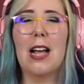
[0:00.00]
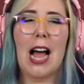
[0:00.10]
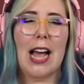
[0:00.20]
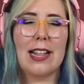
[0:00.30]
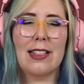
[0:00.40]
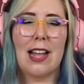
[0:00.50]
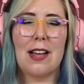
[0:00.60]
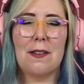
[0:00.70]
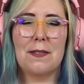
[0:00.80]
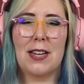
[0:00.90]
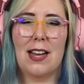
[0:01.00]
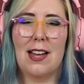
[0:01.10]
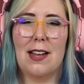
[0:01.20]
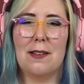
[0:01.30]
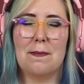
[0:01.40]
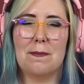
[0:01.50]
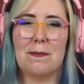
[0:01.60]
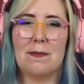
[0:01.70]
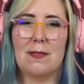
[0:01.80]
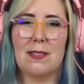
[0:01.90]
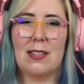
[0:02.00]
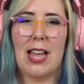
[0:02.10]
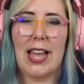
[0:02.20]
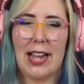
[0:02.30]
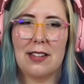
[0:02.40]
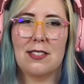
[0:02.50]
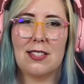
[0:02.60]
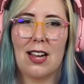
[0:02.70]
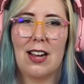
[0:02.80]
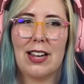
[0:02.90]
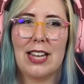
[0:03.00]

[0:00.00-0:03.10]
I loved Anne's song.